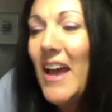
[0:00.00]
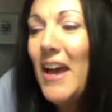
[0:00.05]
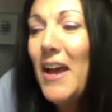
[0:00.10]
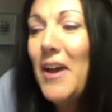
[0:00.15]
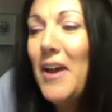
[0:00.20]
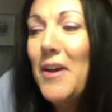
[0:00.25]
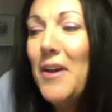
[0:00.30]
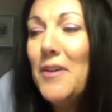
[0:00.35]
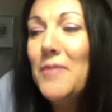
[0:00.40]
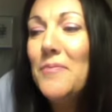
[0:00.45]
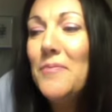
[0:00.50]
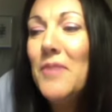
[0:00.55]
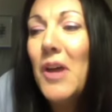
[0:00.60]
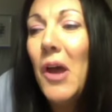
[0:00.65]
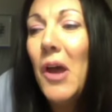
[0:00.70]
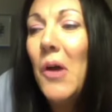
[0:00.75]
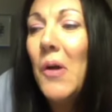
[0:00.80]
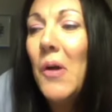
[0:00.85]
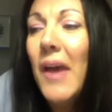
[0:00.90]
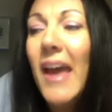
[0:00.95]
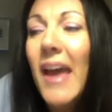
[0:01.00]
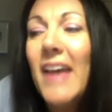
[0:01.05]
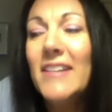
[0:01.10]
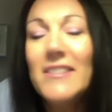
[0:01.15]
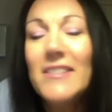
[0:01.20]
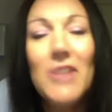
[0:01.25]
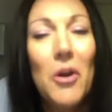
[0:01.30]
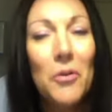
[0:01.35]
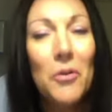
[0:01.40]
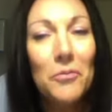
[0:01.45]
Um, okay,
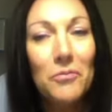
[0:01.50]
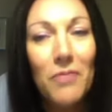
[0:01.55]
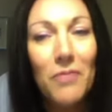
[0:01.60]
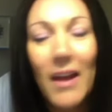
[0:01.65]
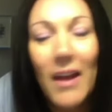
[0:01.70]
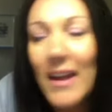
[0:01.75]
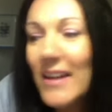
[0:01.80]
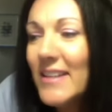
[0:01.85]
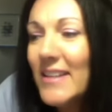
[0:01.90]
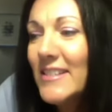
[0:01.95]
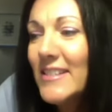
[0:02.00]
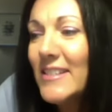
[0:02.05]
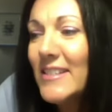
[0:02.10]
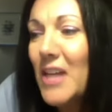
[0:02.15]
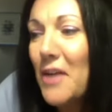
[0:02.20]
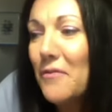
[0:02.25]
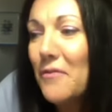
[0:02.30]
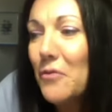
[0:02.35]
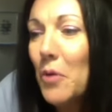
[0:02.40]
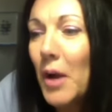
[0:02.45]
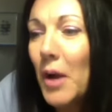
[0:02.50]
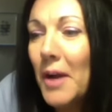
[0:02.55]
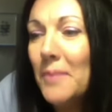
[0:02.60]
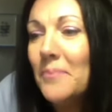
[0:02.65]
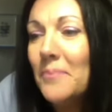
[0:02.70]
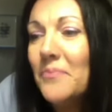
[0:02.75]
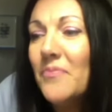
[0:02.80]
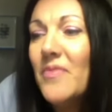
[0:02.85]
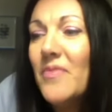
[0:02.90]
so right into slot four.